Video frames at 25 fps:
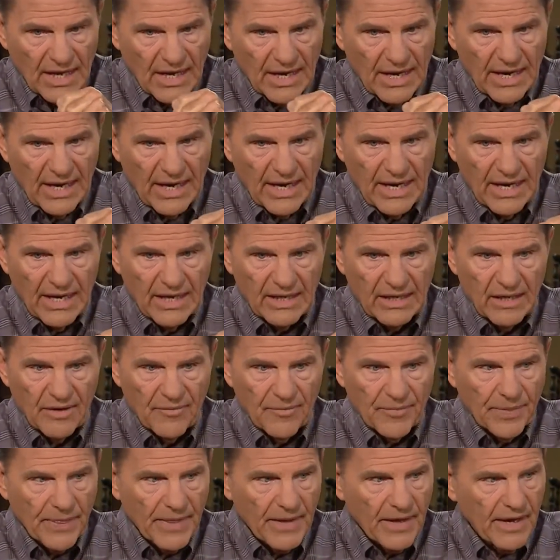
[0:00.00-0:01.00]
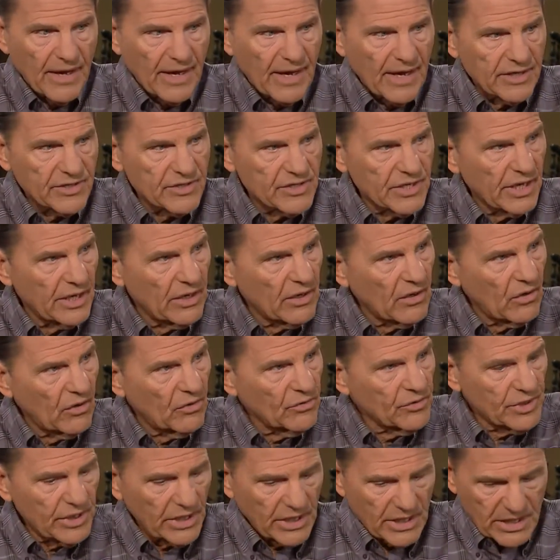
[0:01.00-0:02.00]
and I'd say,
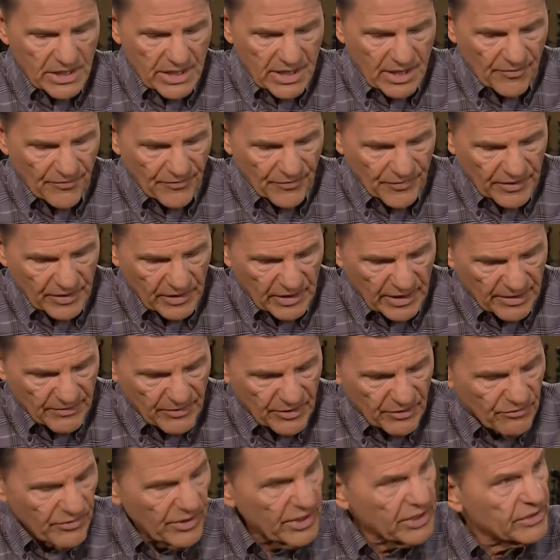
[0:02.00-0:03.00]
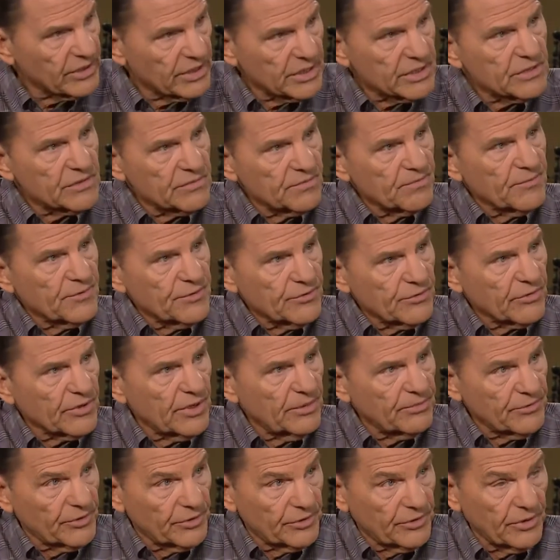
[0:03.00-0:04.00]
okay, now let me read this
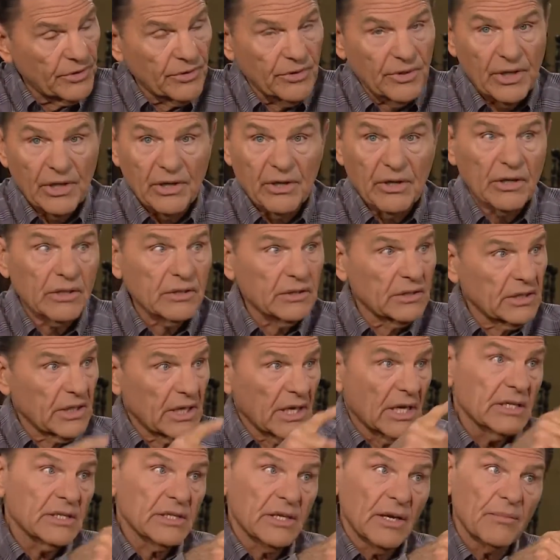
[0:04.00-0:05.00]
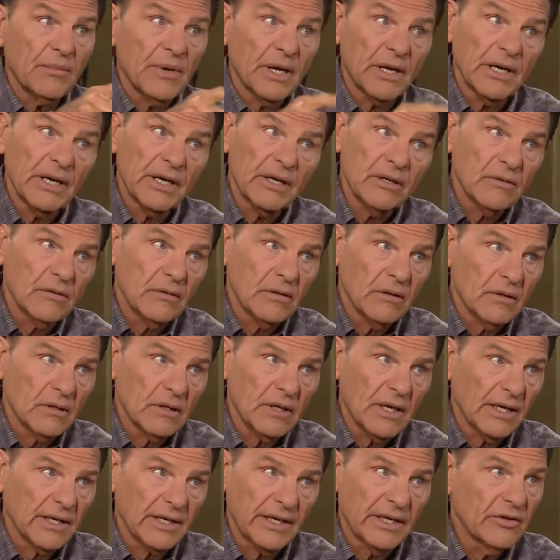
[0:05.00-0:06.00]
scripture to you here because I got something I need,
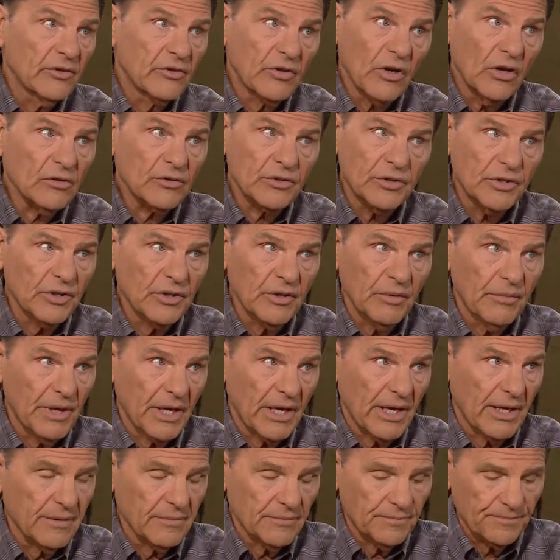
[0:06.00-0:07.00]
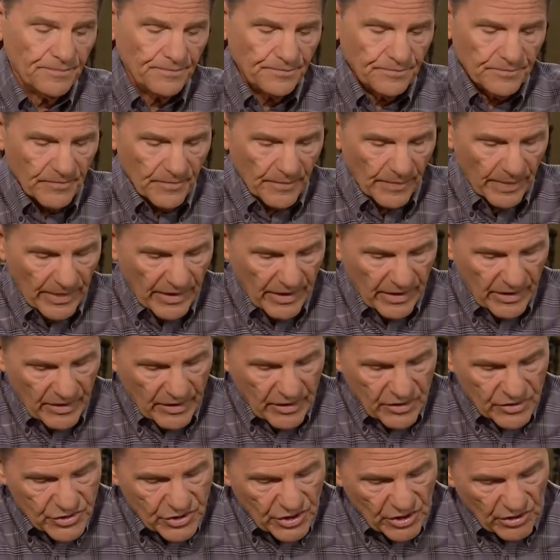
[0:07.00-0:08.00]
I need to talk to you about.
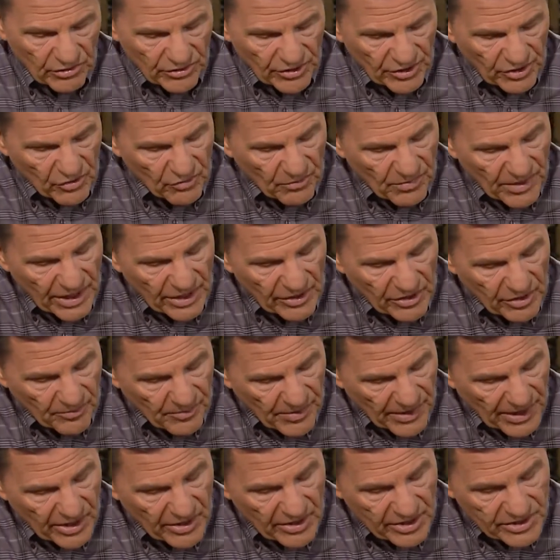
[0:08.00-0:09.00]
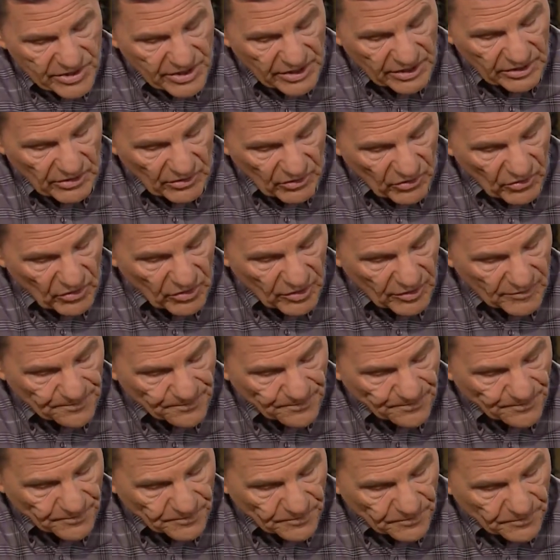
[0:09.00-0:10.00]
Children, obey your parents in the Lord.
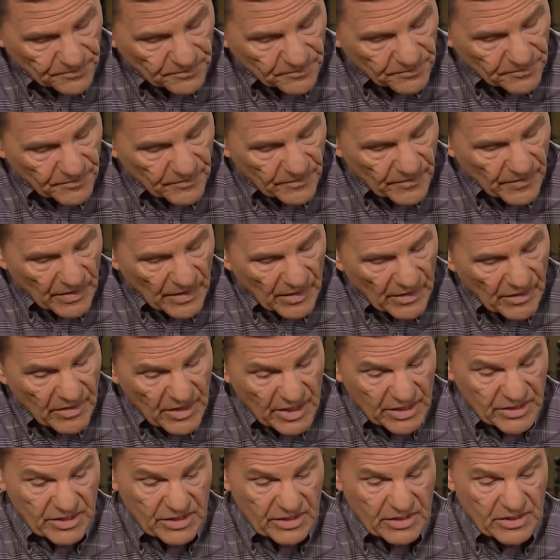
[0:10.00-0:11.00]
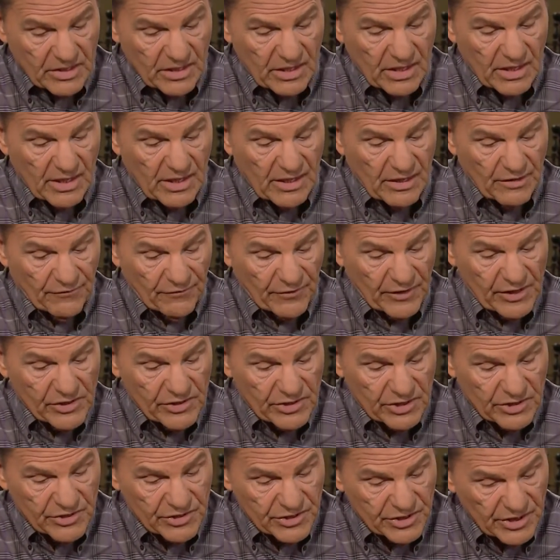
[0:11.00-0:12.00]
This is uh,
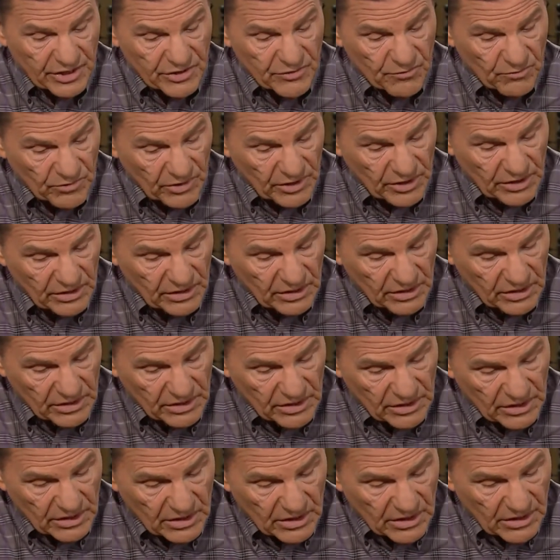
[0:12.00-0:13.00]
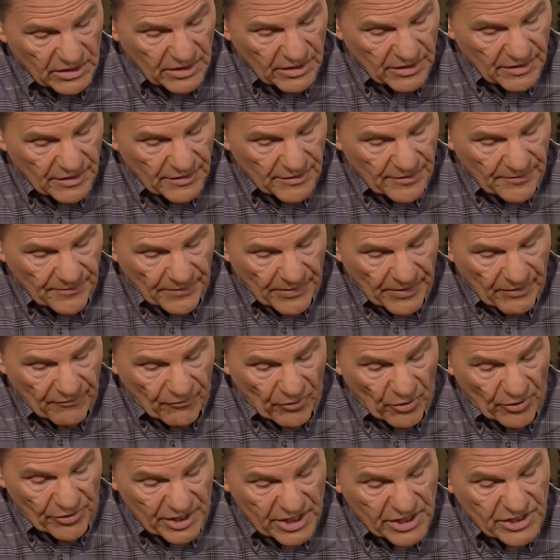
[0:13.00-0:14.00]
Ephesians 6 1.
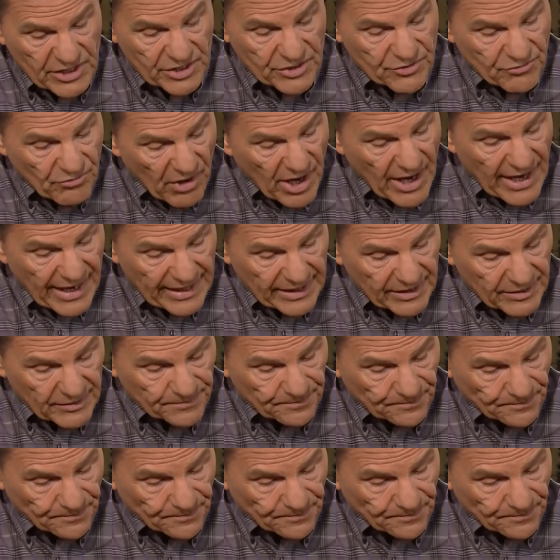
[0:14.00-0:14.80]
For this is right.